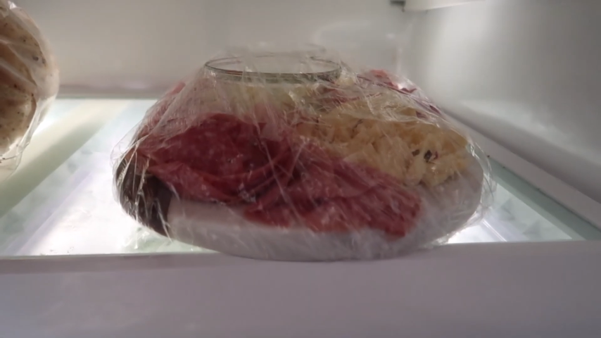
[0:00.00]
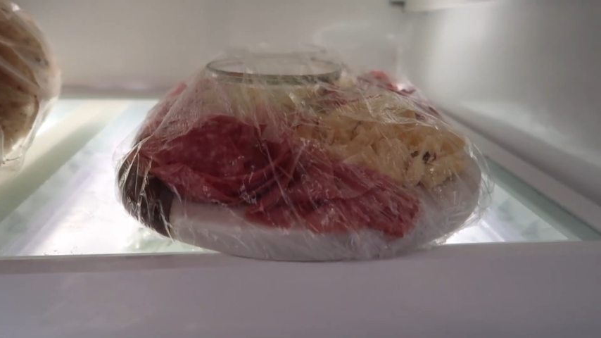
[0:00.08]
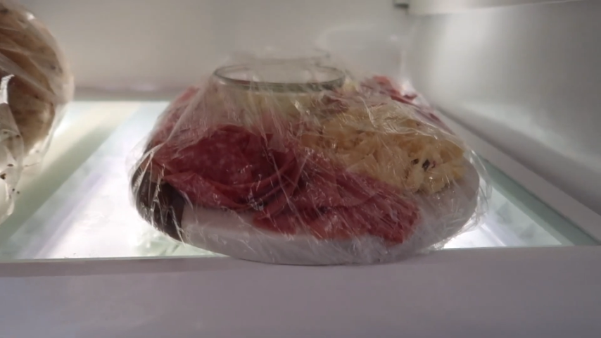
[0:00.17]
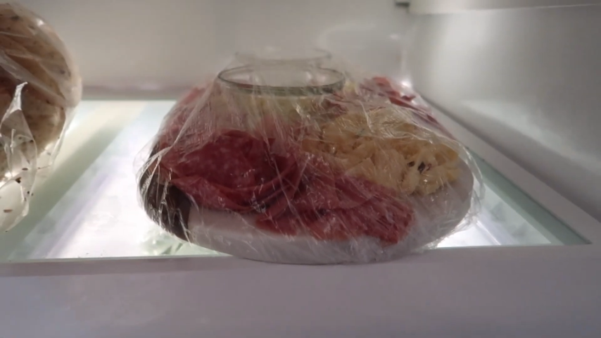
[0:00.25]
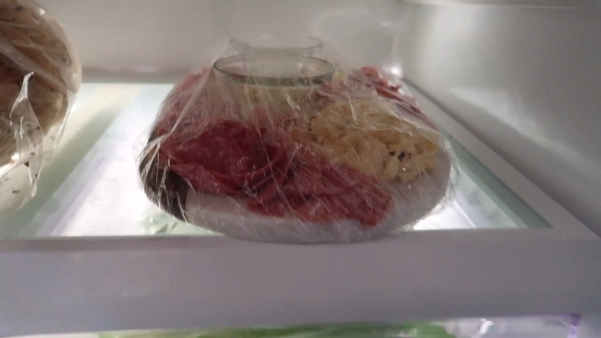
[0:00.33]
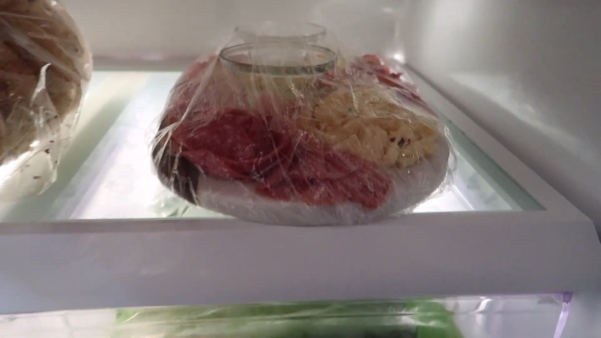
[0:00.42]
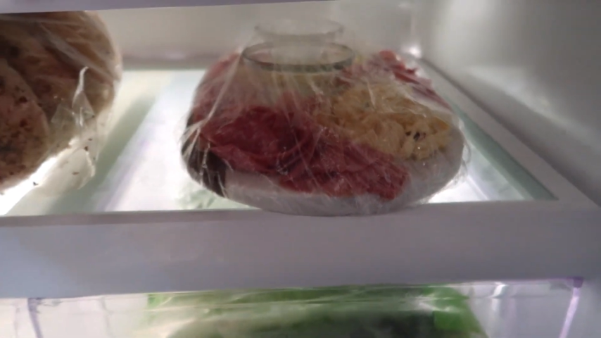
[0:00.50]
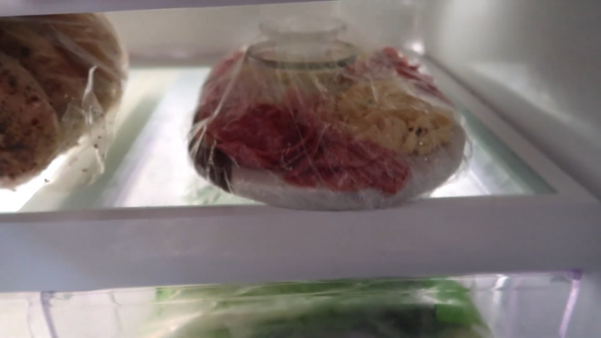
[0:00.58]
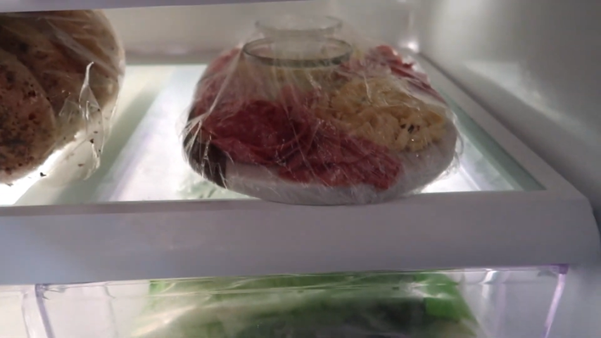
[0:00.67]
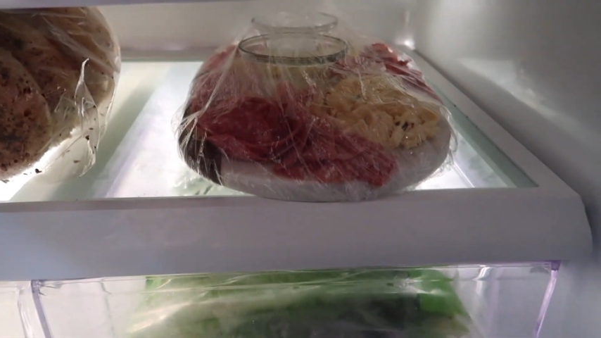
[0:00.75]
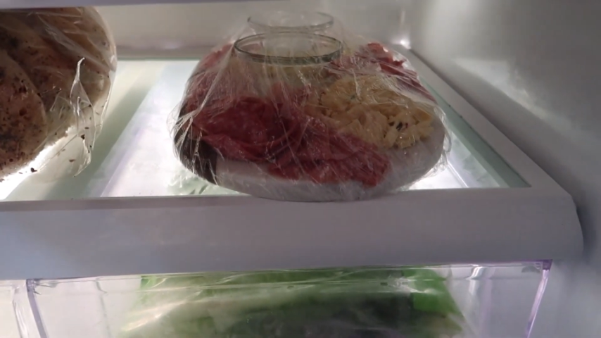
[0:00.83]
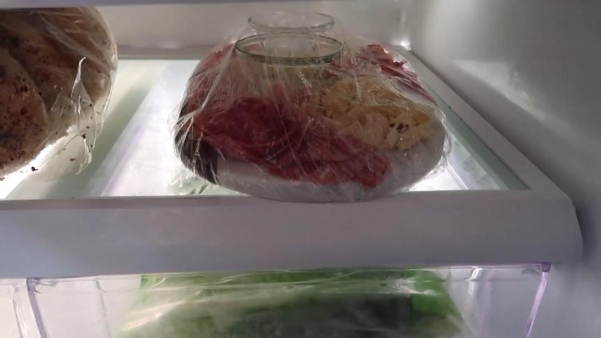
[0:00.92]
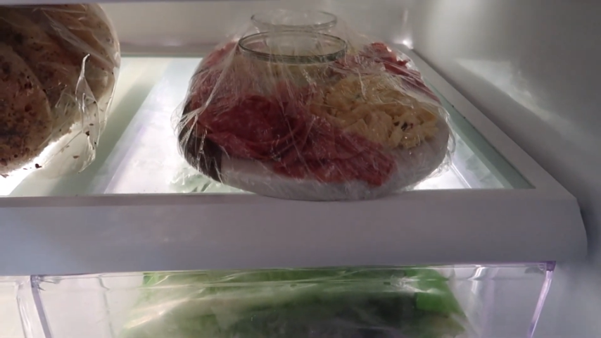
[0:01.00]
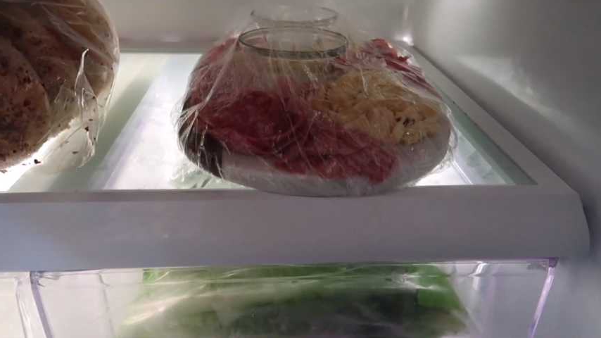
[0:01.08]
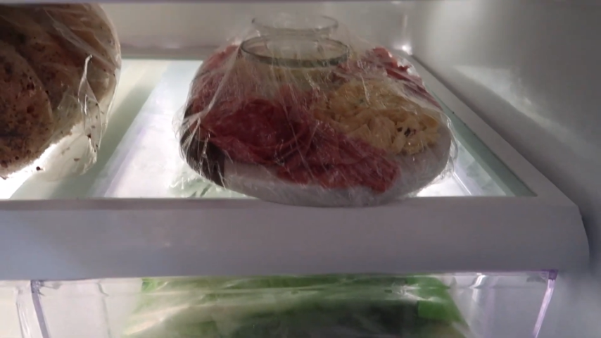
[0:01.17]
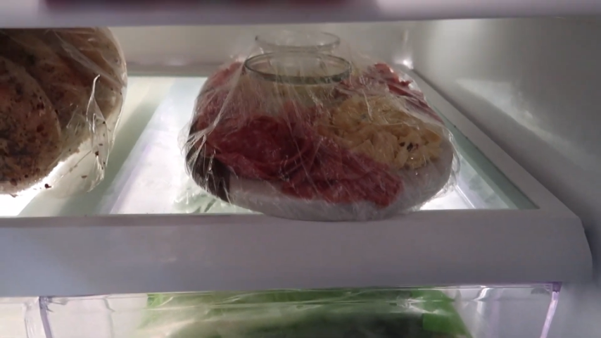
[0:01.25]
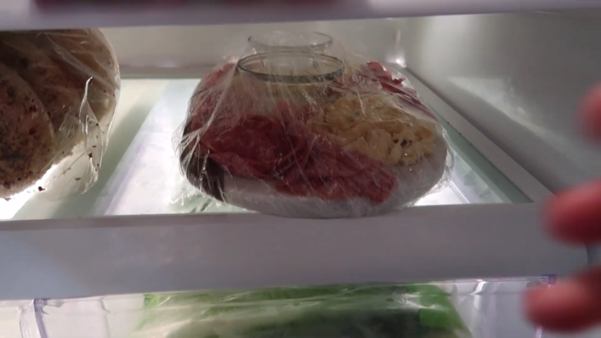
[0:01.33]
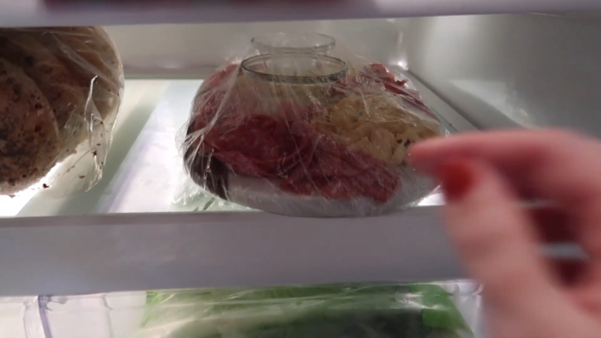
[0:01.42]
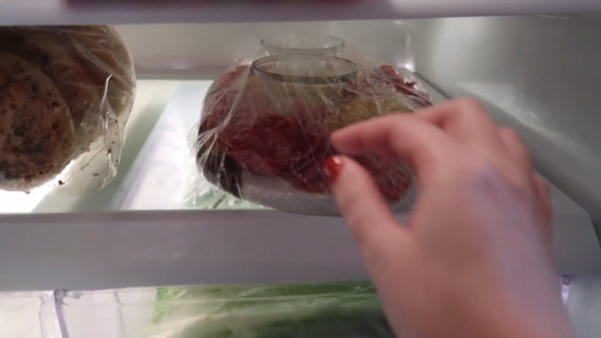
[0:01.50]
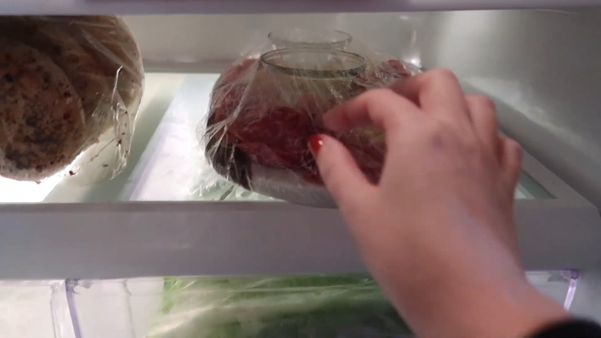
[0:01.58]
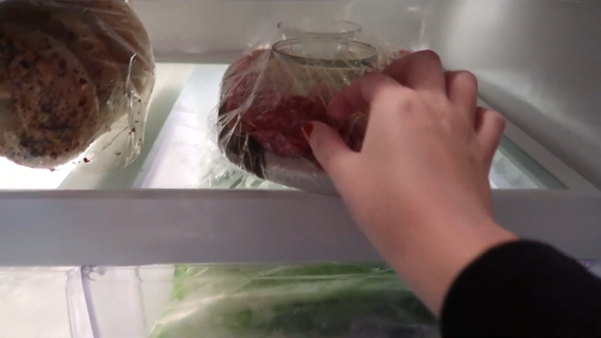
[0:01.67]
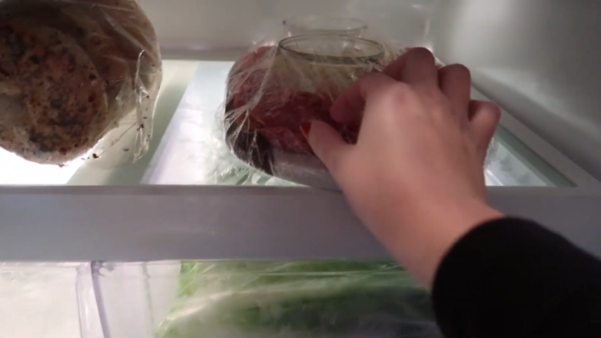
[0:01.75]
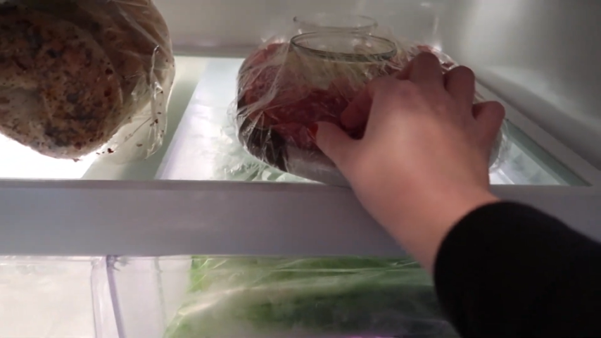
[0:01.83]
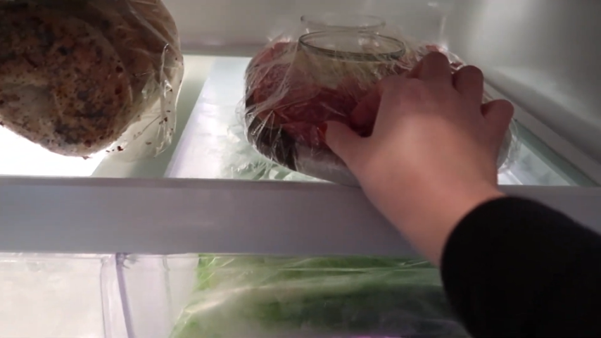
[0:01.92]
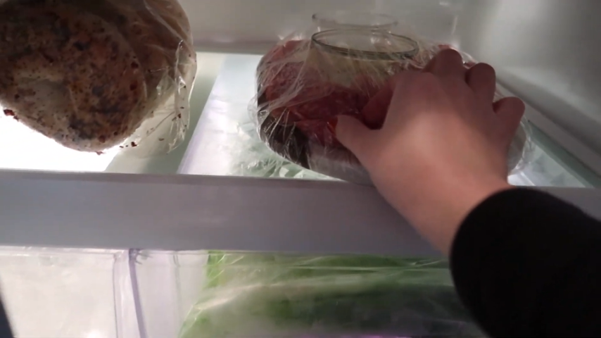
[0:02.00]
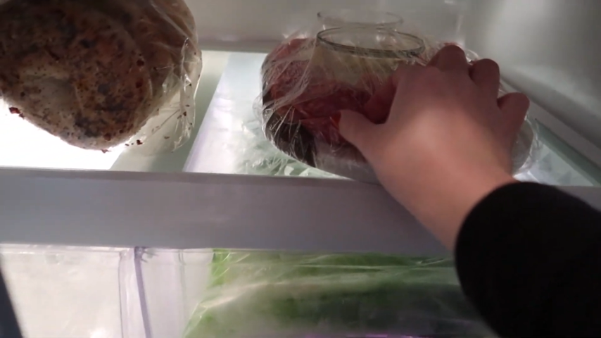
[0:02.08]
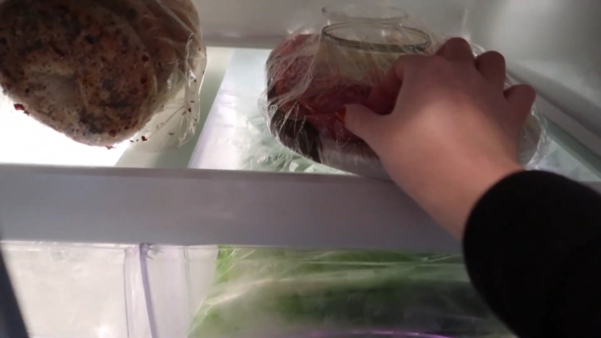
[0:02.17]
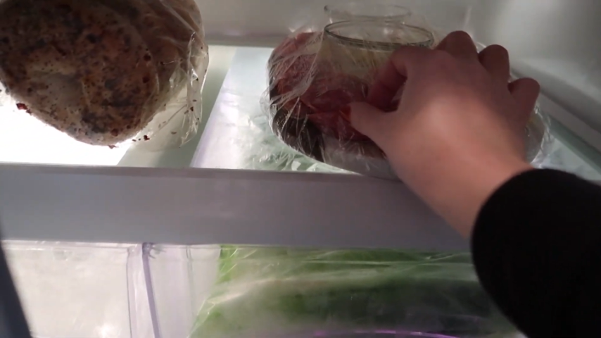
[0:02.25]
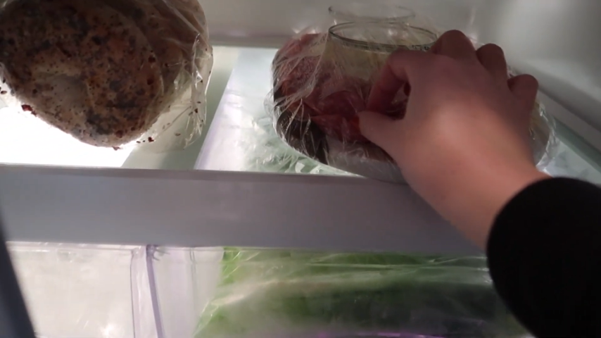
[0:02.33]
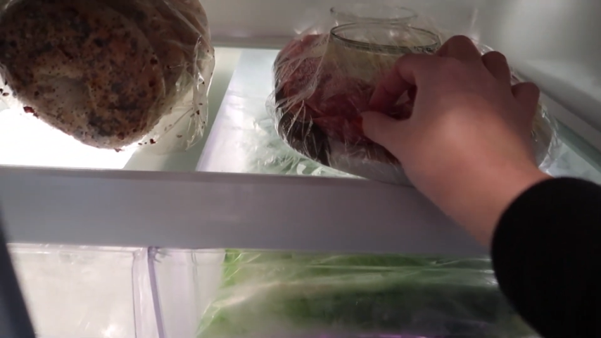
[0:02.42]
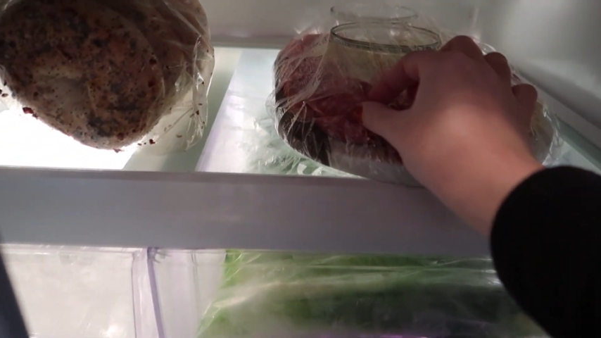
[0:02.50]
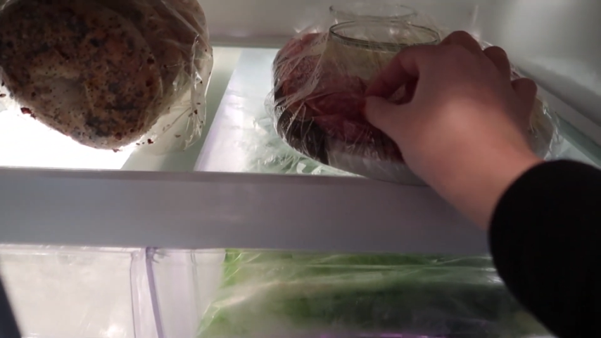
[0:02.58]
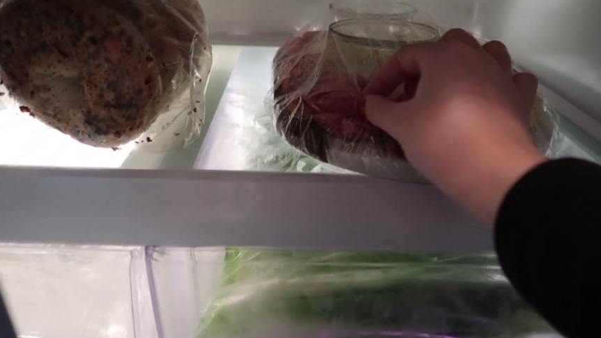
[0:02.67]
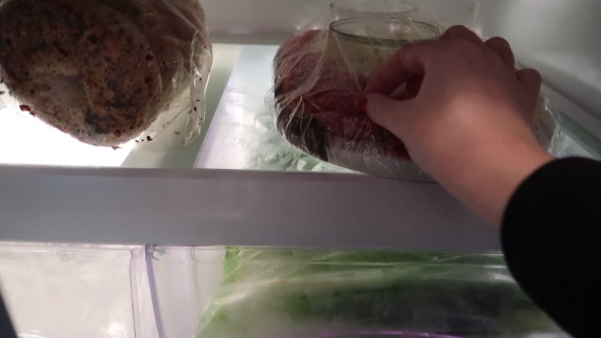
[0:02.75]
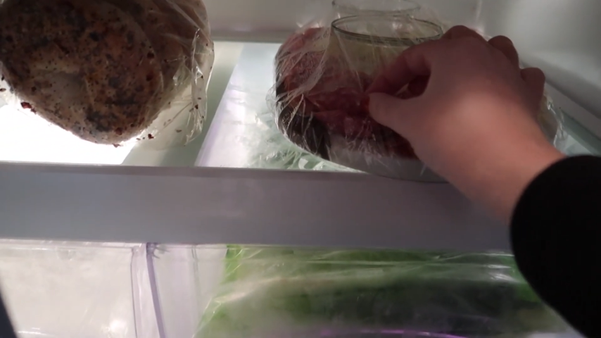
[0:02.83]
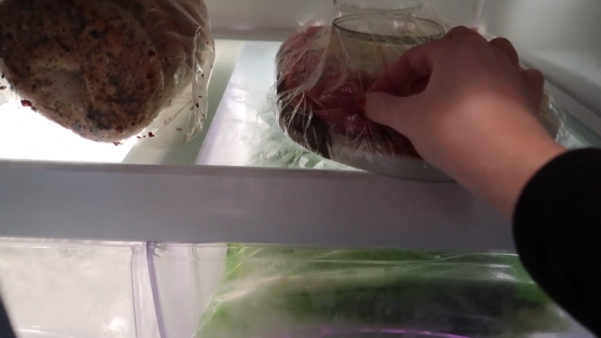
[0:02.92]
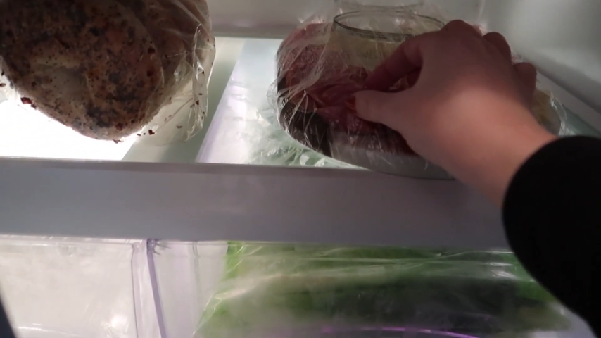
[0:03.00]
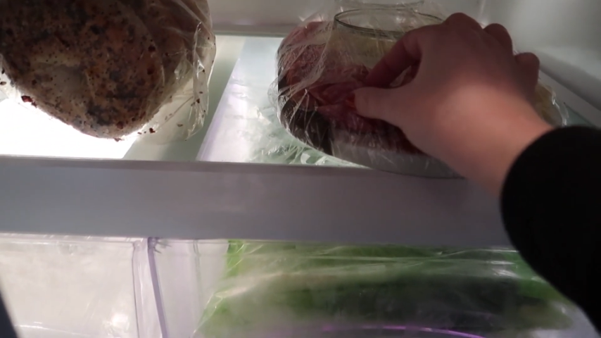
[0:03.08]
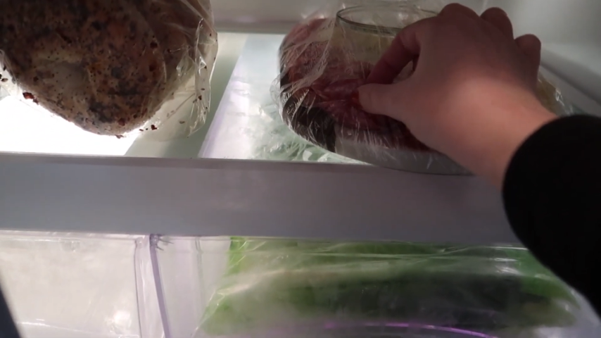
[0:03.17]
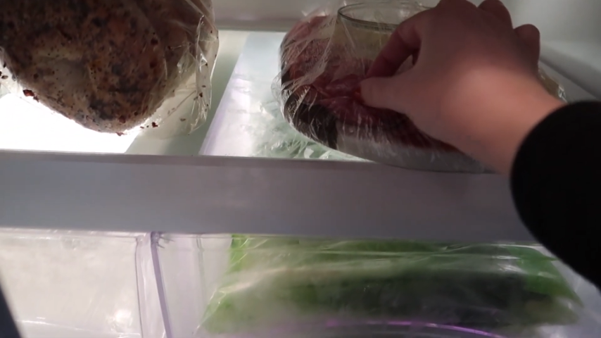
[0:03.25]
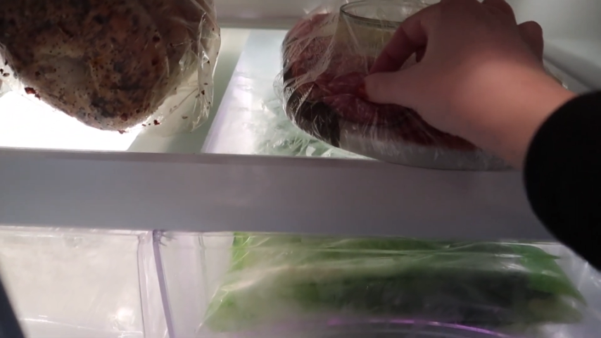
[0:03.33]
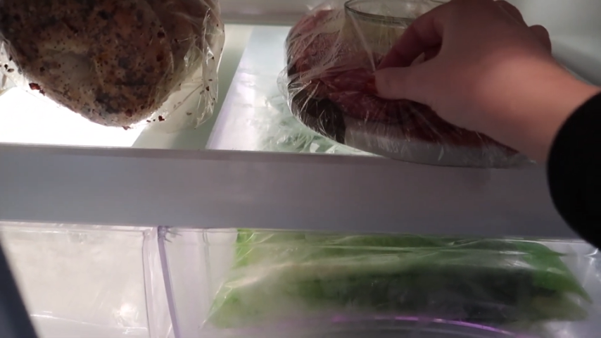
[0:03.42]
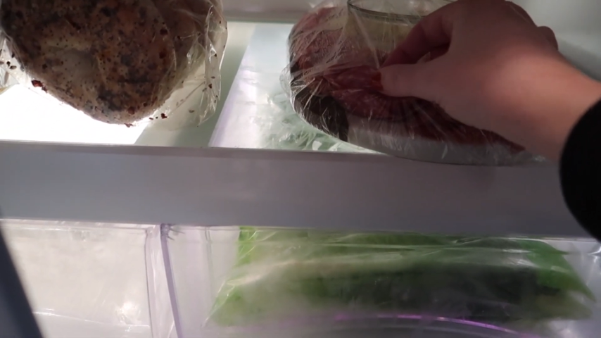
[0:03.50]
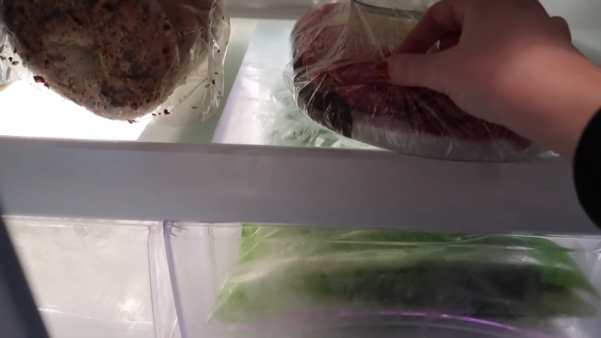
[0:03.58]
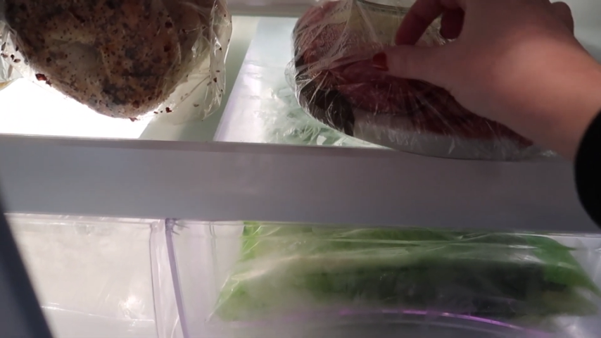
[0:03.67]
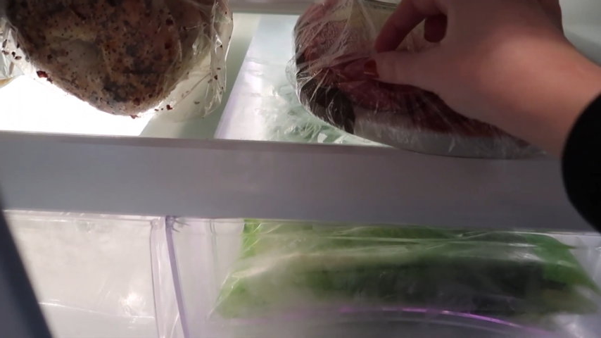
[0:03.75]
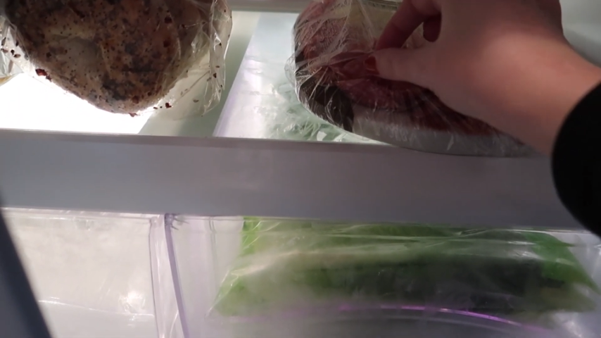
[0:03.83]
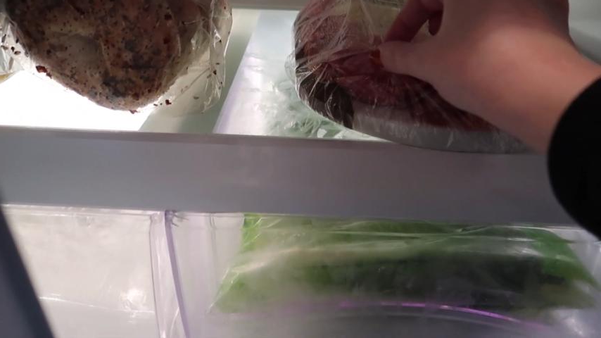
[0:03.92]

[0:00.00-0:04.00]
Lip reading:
[unreadable: no face in view]